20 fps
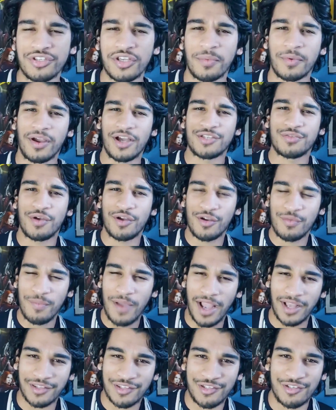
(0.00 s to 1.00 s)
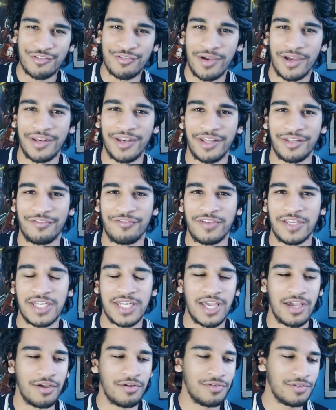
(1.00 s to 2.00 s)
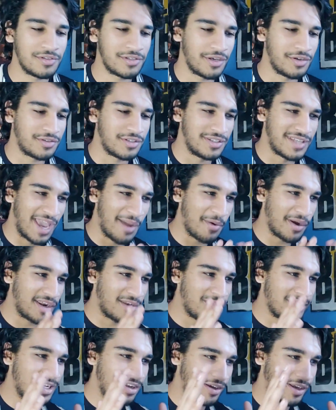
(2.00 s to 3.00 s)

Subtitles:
up guys, welcome back to another video. So today we're going to be